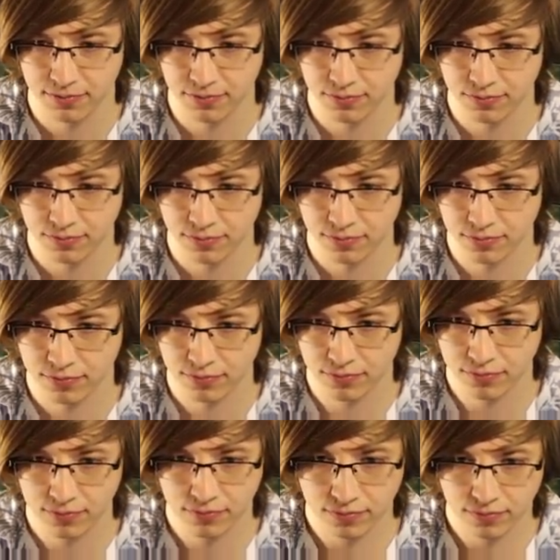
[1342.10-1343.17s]

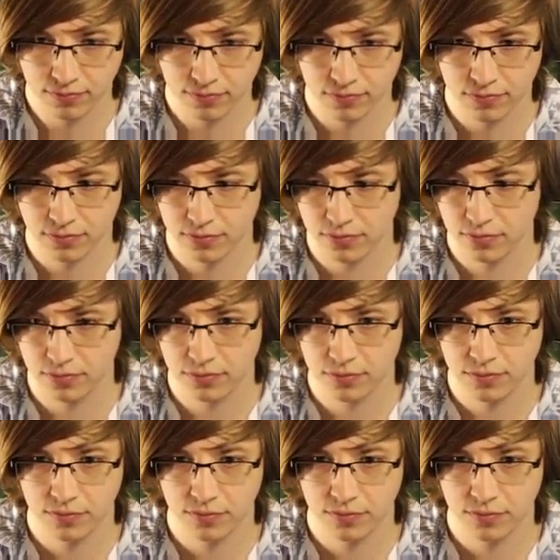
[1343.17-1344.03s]
[no speech]